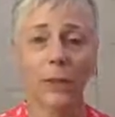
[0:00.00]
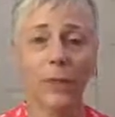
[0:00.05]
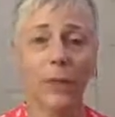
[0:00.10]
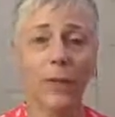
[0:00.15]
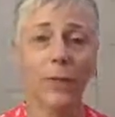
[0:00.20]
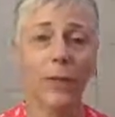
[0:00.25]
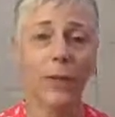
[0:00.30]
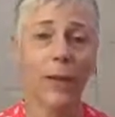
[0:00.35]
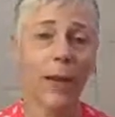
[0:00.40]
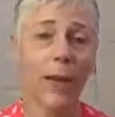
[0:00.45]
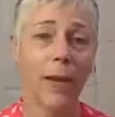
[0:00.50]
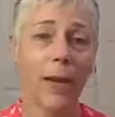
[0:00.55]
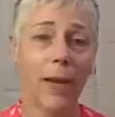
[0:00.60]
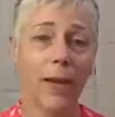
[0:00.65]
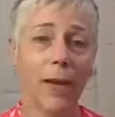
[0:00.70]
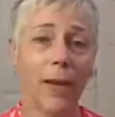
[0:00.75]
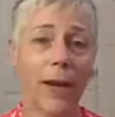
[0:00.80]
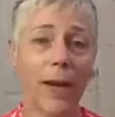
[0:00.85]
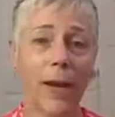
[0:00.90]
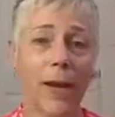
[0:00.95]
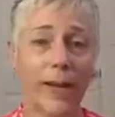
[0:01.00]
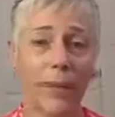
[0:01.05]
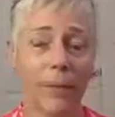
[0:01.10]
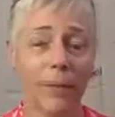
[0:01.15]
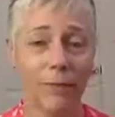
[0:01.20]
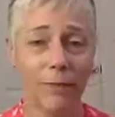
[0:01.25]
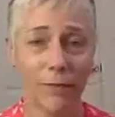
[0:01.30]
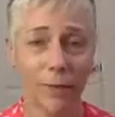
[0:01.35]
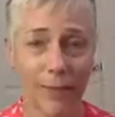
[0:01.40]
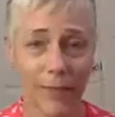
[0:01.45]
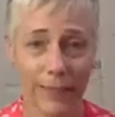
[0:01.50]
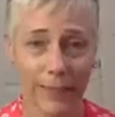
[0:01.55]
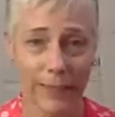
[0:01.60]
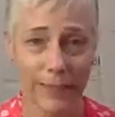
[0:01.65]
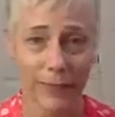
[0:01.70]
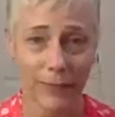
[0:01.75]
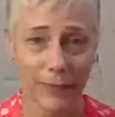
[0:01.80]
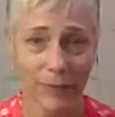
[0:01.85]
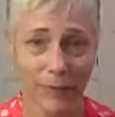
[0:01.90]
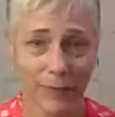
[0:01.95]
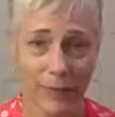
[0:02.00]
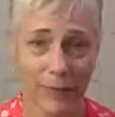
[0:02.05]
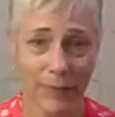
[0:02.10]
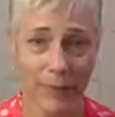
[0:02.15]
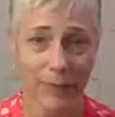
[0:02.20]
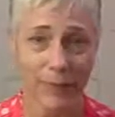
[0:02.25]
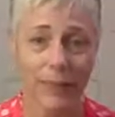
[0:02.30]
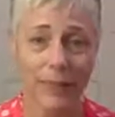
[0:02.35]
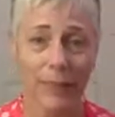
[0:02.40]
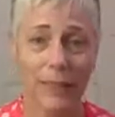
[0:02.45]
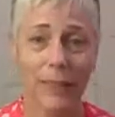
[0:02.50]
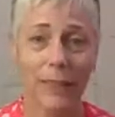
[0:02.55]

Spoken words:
So now I have finally given in